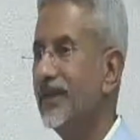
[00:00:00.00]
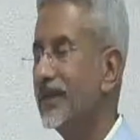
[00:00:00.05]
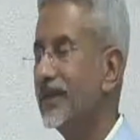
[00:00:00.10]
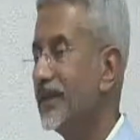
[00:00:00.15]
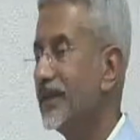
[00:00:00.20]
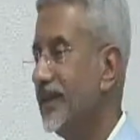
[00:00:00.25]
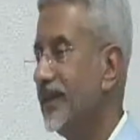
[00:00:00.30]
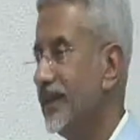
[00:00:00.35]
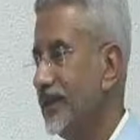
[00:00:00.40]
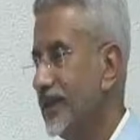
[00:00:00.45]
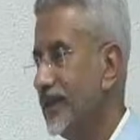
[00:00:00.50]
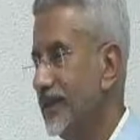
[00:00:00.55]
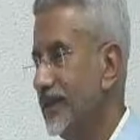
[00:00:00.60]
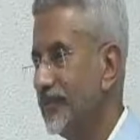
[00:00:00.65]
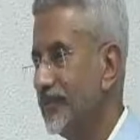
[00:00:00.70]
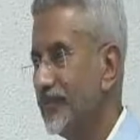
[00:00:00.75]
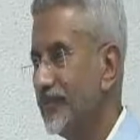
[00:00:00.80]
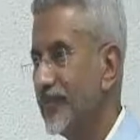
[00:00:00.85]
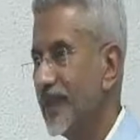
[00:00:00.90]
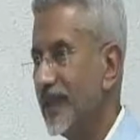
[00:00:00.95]
Clearly,
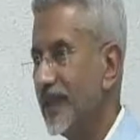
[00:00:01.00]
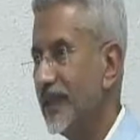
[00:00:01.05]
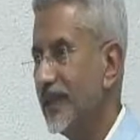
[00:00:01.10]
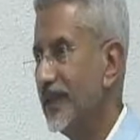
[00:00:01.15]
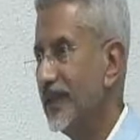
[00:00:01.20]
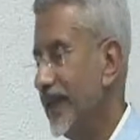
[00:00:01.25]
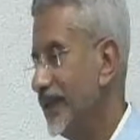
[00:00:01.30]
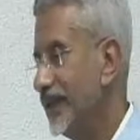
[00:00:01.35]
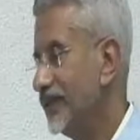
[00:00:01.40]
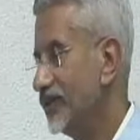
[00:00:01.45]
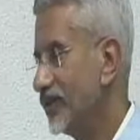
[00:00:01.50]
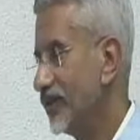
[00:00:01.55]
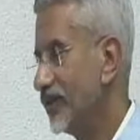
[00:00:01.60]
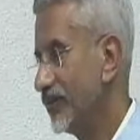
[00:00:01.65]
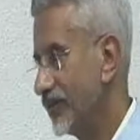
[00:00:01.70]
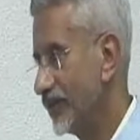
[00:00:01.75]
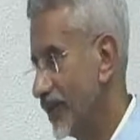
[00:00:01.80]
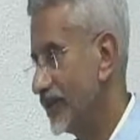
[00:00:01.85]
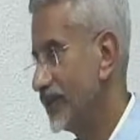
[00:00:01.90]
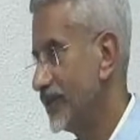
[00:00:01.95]
the days
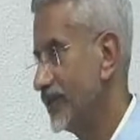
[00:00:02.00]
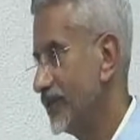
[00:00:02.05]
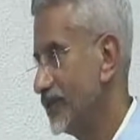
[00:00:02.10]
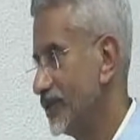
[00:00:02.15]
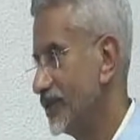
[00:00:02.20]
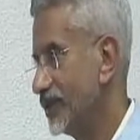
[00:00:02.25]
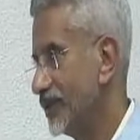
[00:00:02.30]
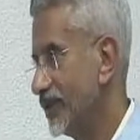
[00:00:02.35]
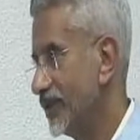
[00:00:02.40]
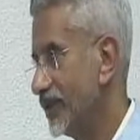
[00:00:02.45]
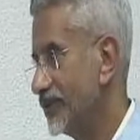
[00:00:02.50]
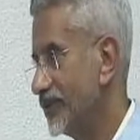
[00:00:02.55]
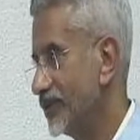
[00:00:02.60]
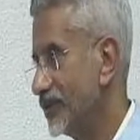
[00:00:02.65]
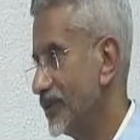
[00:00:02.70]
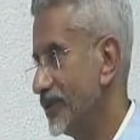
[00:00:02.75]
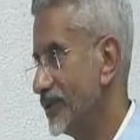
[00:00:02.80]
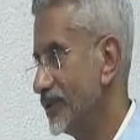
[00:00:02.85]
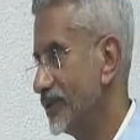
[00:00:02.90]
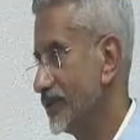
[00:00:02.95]
of attention
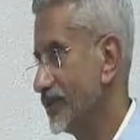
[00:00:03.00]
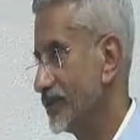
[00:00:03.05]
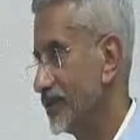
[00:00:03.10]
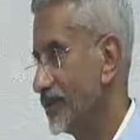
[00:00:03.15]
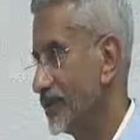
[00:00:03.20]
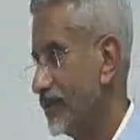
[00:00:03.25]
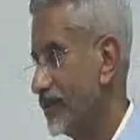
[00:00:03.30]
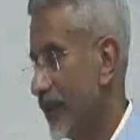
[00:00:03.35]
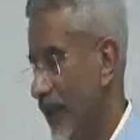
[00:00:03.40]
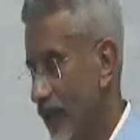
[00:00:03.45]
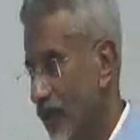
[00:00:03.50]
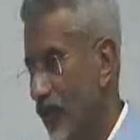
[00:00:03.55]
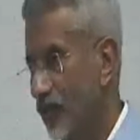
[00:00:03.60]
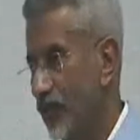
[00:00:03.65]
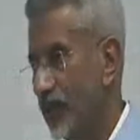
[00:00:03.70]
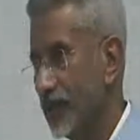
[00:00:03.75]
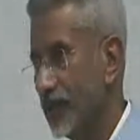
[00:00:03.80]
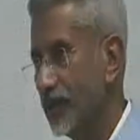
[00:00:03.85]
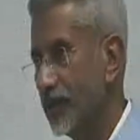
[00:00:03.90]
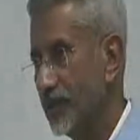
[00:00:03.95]
deficit were
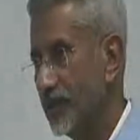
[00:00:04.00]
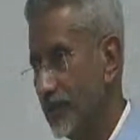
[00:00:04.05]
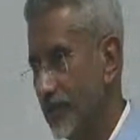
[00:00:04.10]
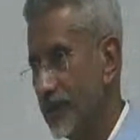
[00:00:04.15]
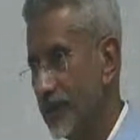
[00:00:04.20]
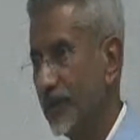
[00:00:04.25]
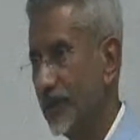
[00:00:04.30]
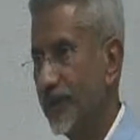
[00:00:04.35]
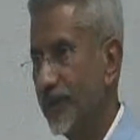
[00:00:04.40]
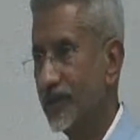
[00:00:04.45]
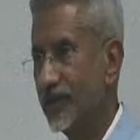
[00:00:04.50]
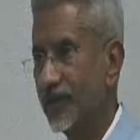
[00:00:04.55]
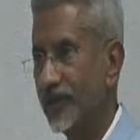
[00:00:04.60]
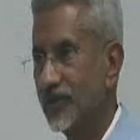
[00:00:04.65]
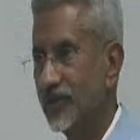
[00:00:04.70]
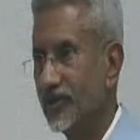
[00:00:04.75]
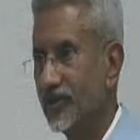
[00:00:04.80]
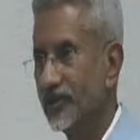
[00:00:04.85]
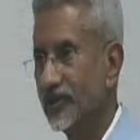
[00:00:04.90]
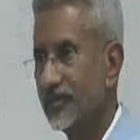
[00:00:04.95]
over with a
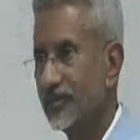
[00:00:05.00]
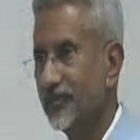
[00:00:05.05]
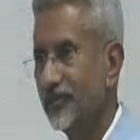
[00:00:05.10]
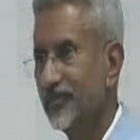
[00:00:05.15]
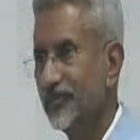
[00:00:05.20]
vengeance.